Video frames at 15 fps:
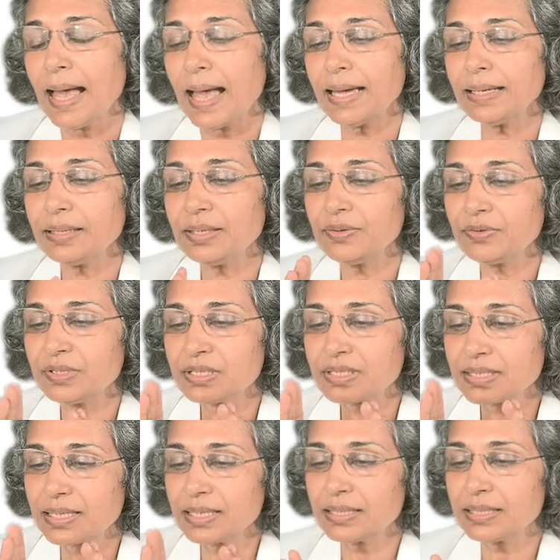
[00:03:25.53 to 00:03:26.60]
And he was
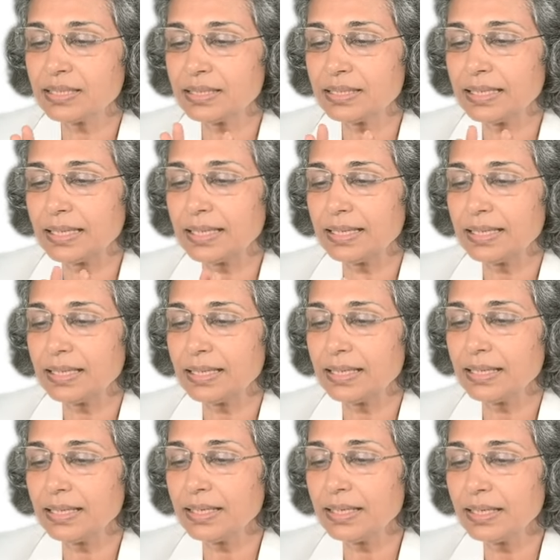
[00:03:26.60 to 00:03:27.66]
taking
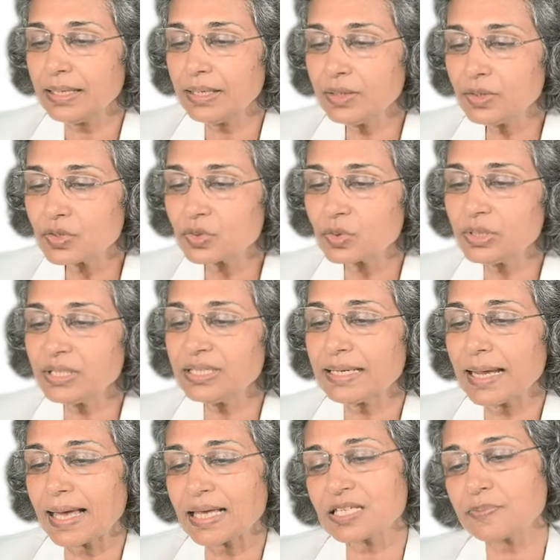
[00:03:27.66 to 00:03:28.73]

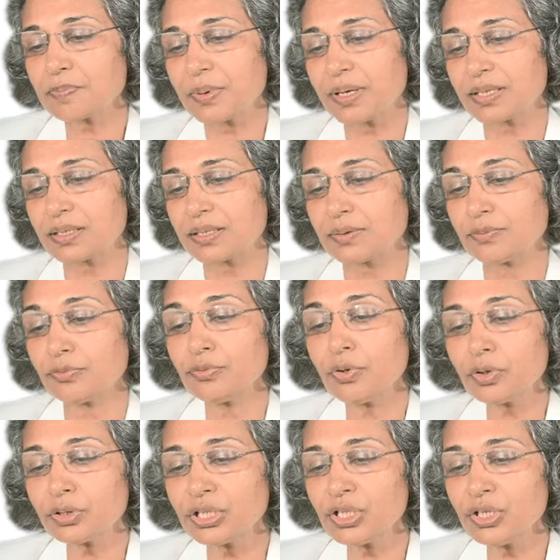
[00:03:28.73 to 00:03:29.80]
insulin aspart
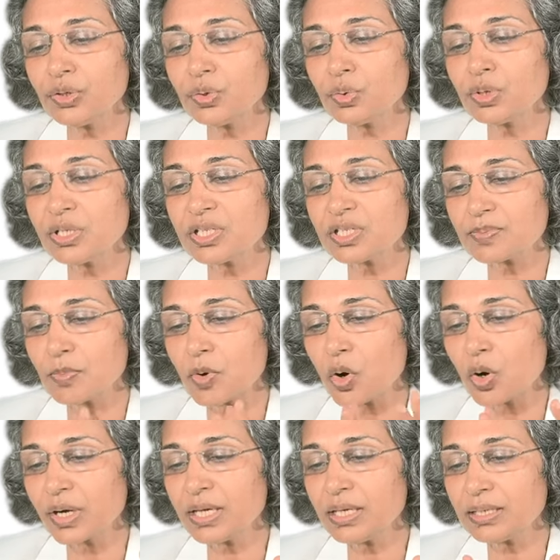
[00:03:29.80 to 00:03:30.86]
40 units
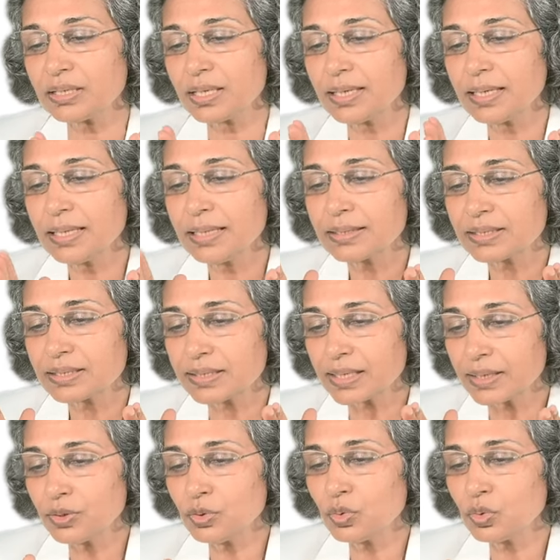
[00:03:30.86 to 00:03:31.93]
morning,
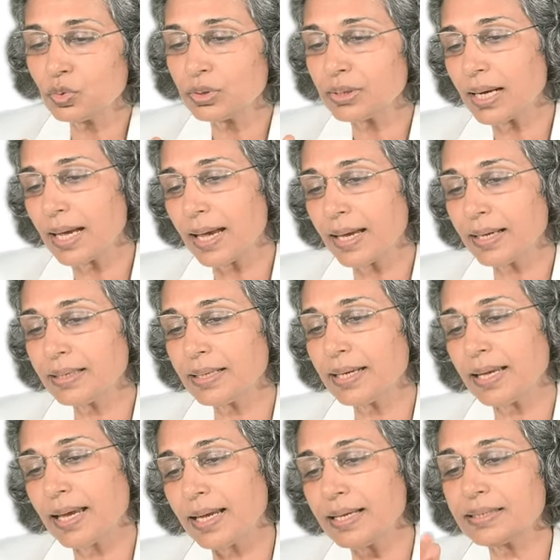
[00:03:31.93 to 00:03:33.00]
10 noon and
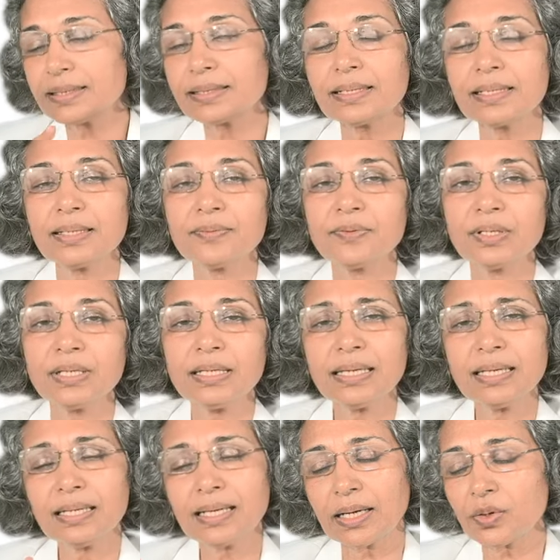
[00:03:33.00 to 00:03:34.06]
8 at the evening,
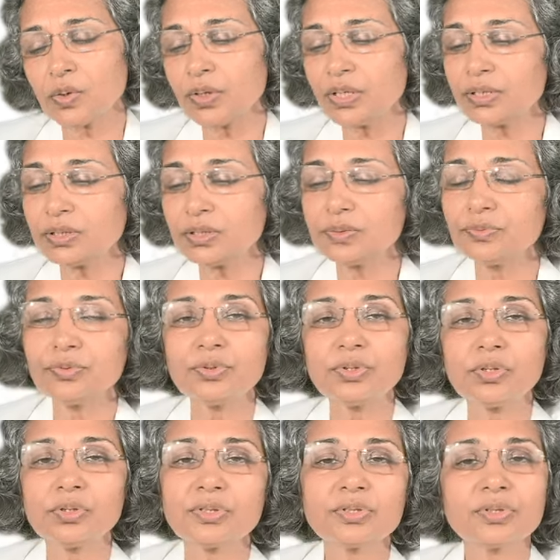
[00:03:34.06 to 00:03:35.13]
and according to the food
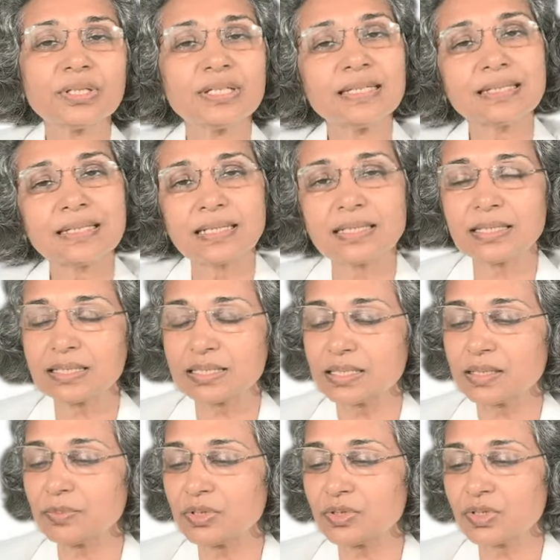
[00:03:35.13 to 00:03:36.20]
also he is
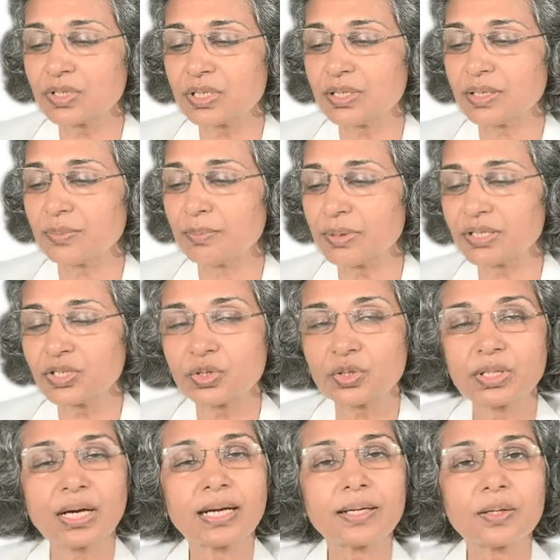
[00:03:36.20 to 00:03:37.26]
adjusting because the blood
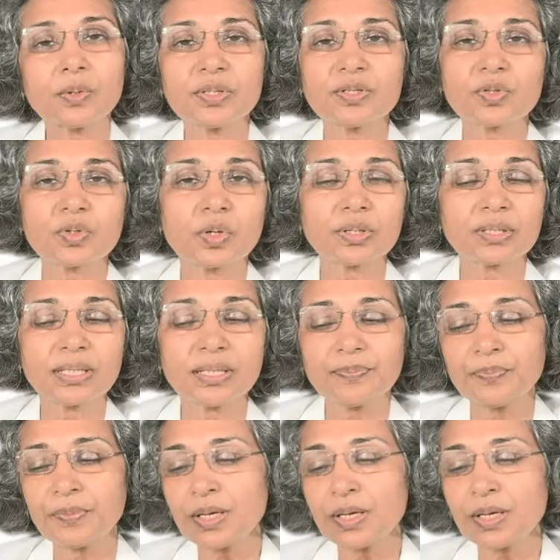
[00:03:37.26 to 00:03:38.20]
sugar control is not there.